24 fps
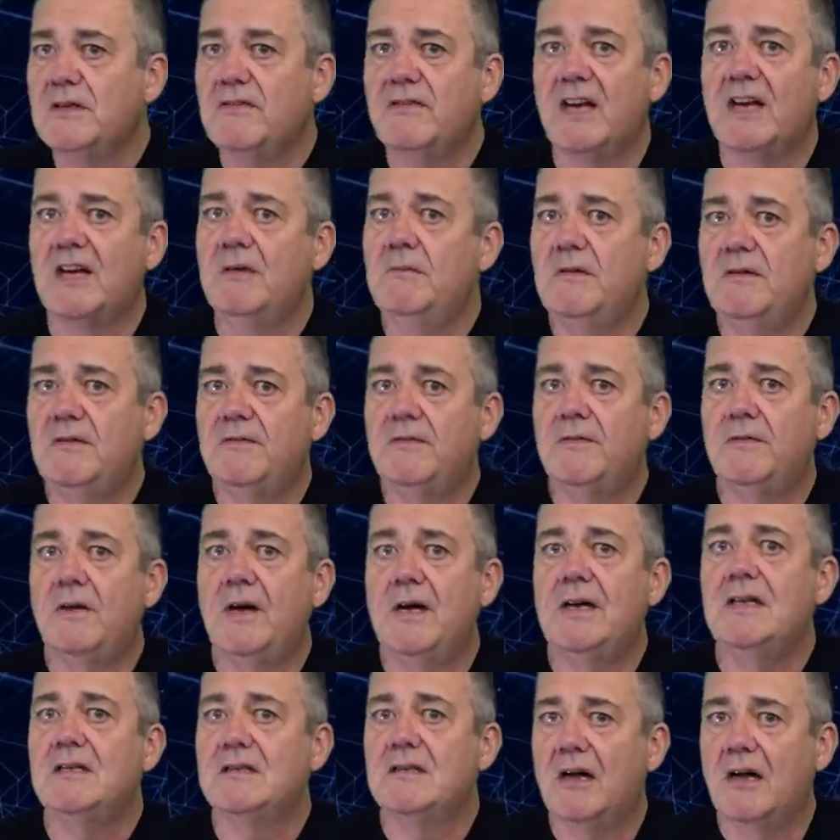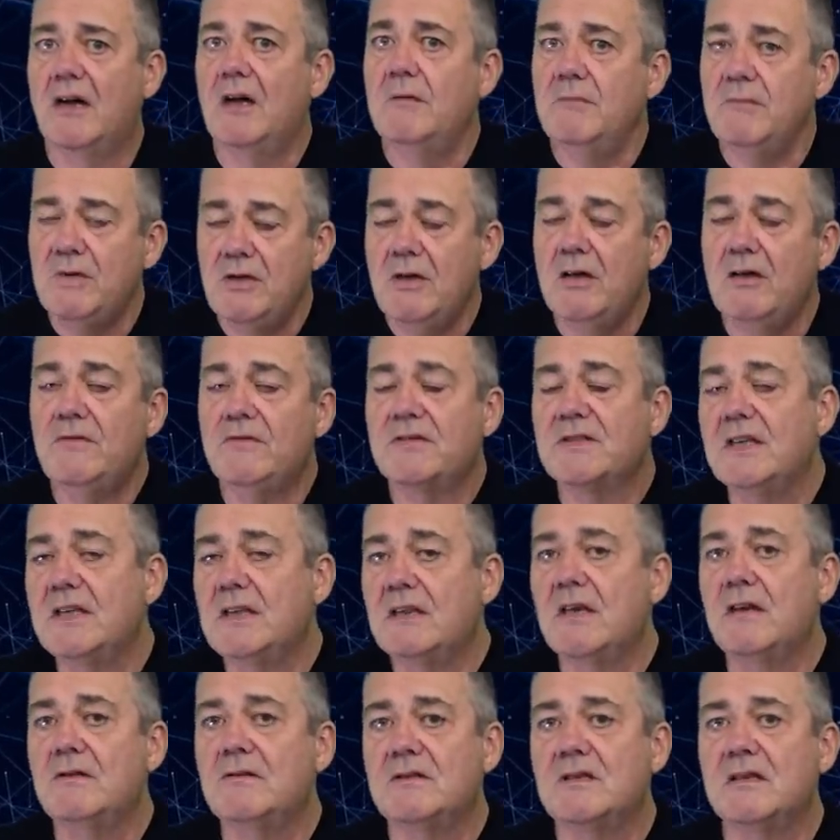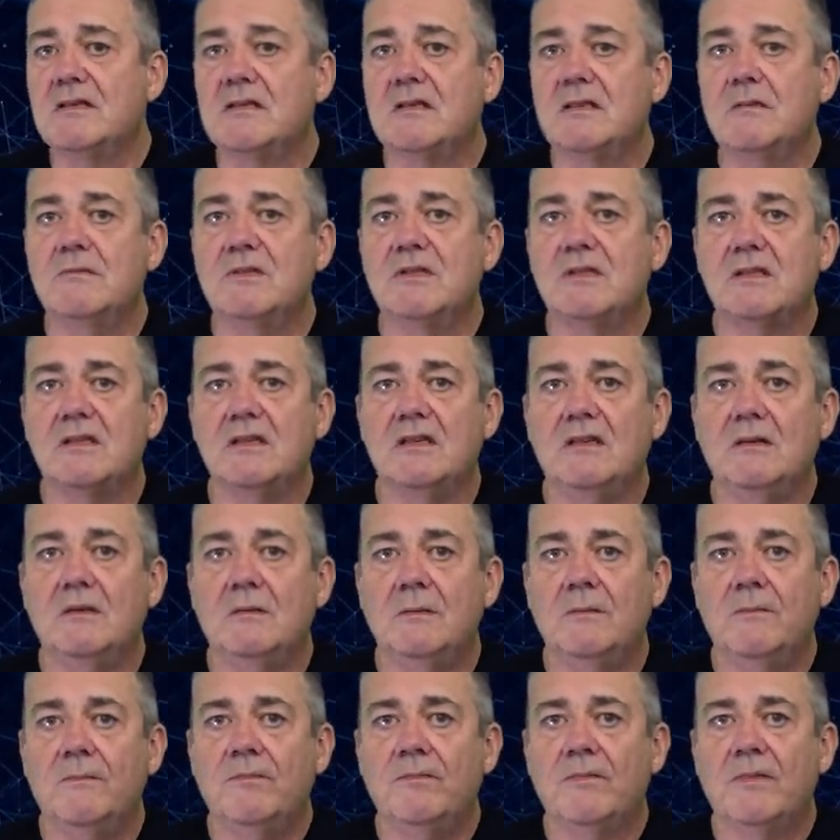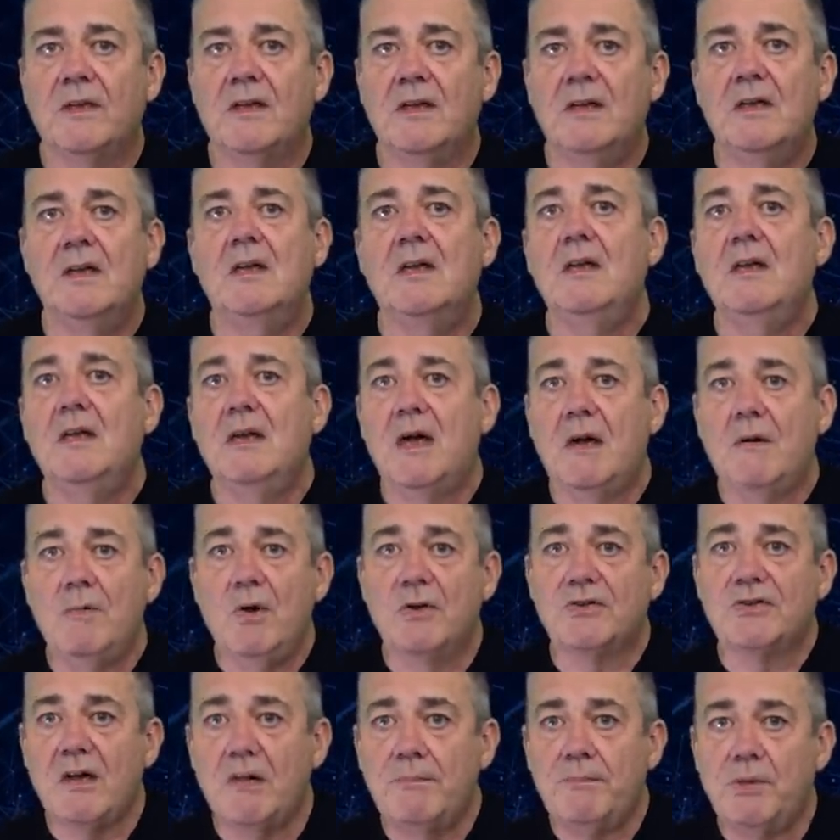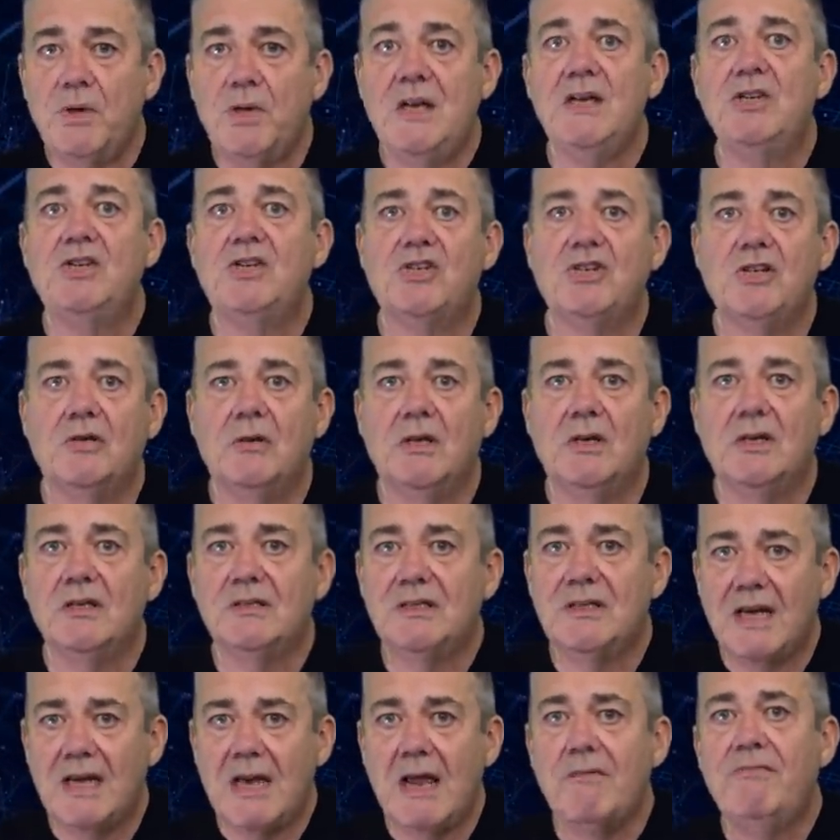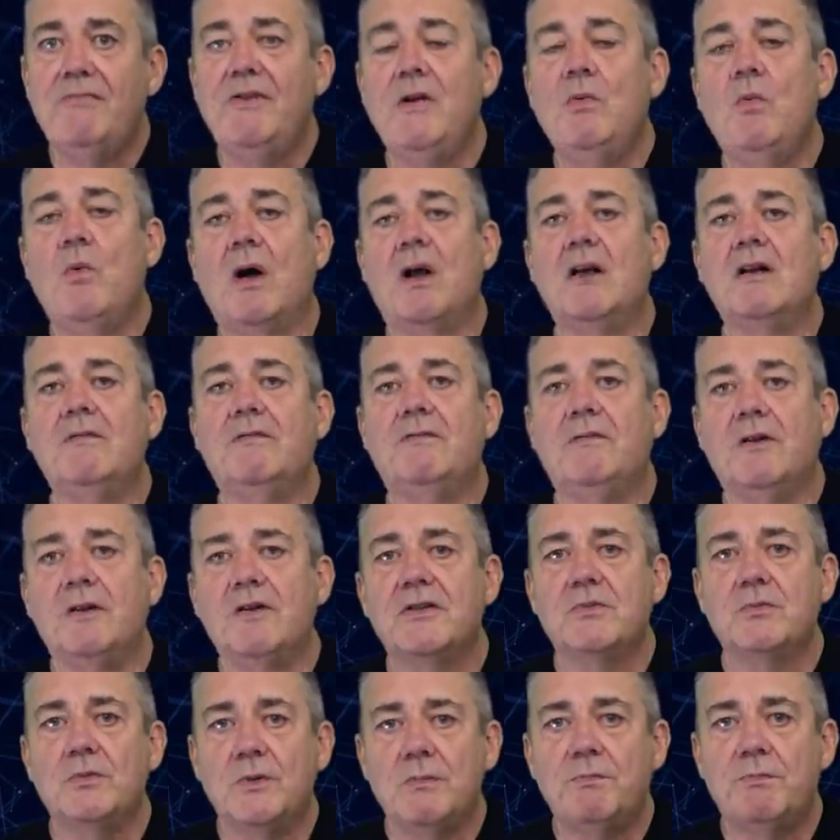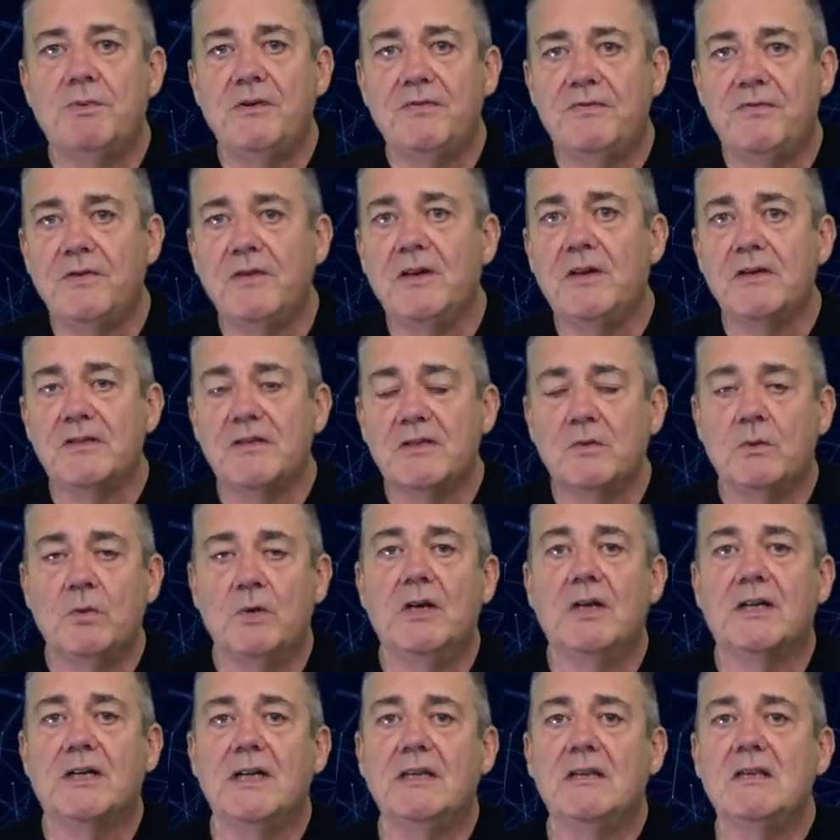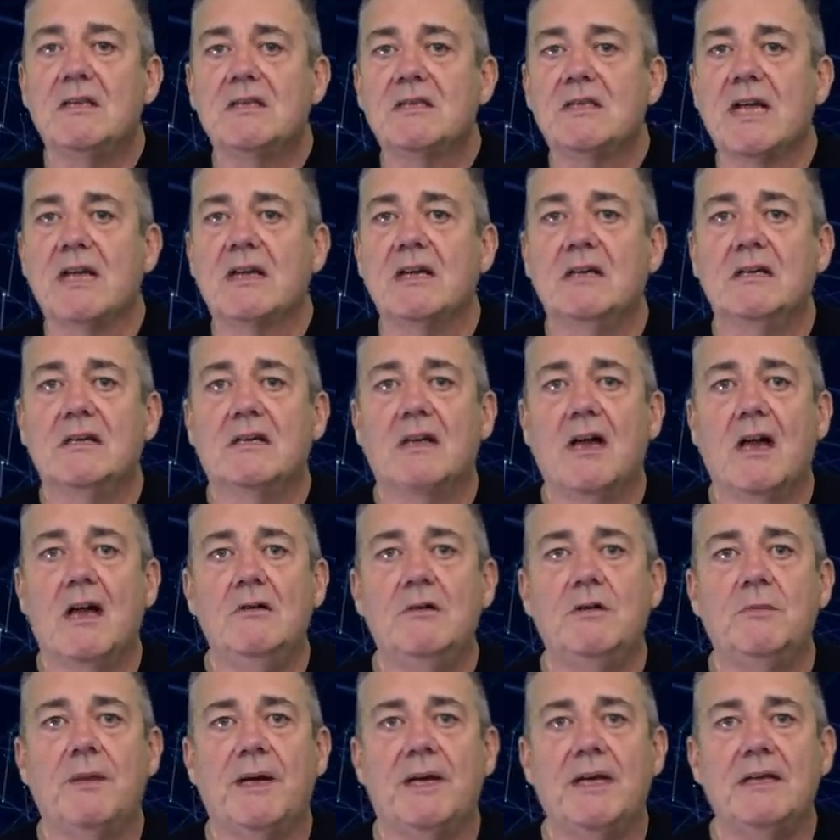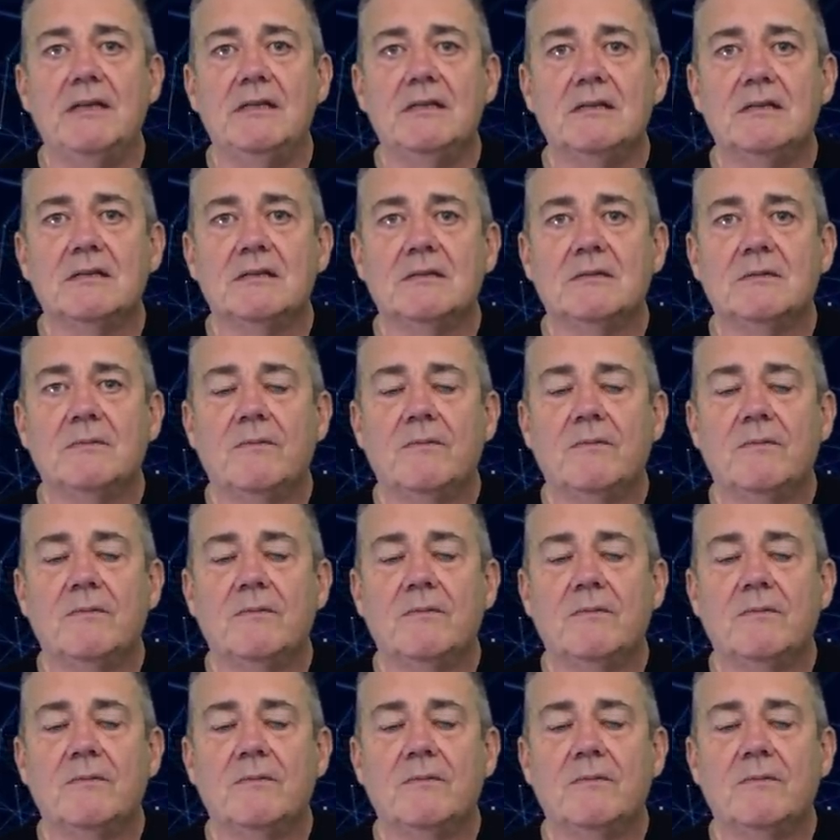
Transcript: development for any time, you've seen those systems too. I'm also pretty sure that every one of us would prefer to work in the second code base.